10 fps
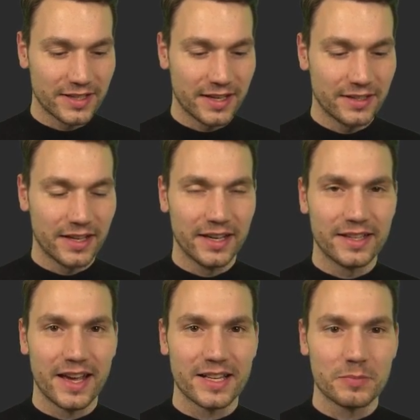and then
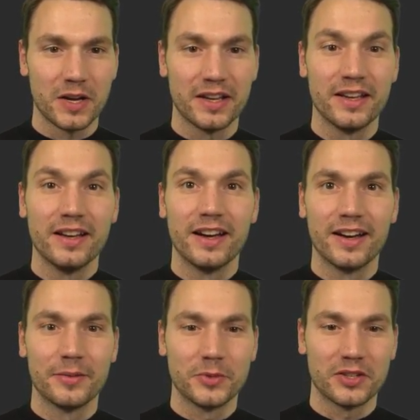it has my
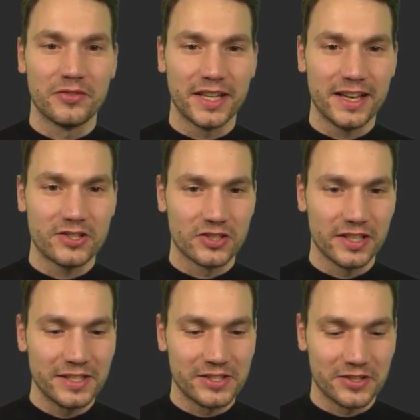um, notification
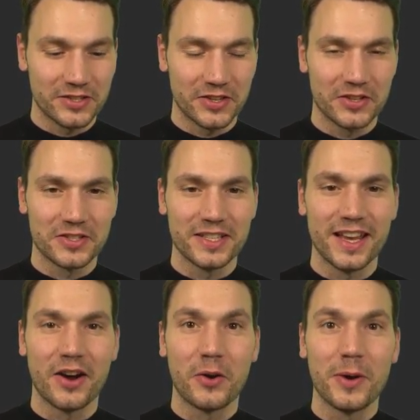listener. So you
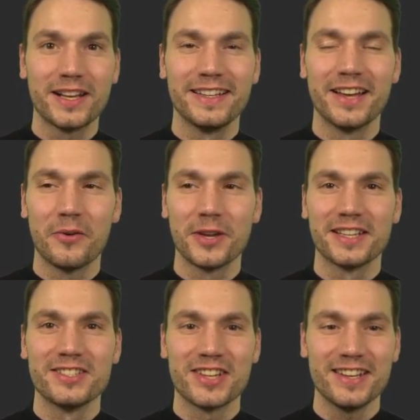see how quickly now we
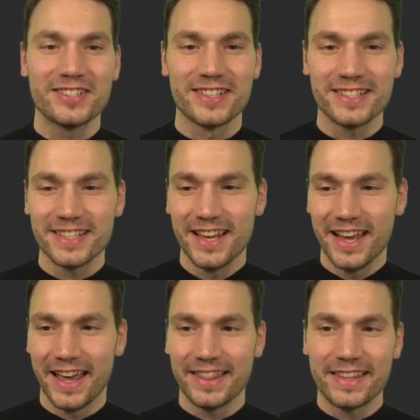can change this
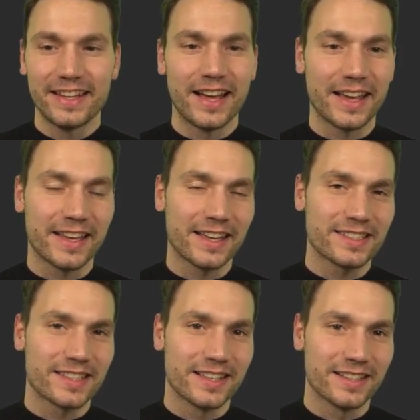and then I
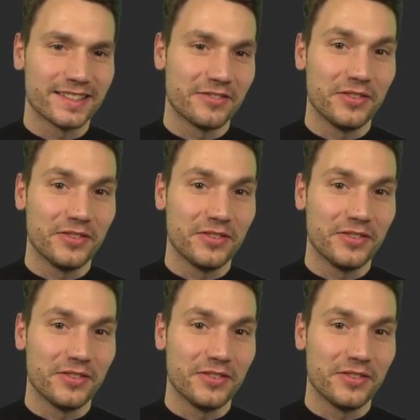get uh, the